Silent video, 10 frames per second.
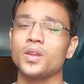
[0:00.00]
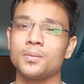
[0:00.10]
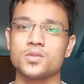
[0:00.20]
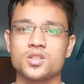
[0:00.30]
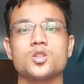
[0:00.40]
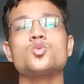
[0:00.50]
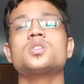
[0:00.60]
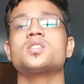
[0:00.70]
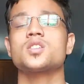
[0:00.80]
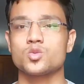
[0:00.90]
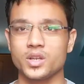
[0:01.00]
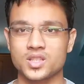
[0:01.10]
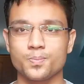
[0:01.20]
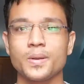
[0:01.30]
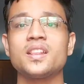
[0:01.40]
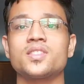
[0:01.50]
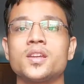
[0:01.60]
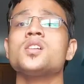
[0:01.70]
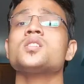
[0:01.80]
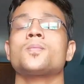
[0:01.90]
I'm just using this to explain
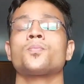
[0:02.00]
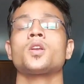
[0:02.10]
things.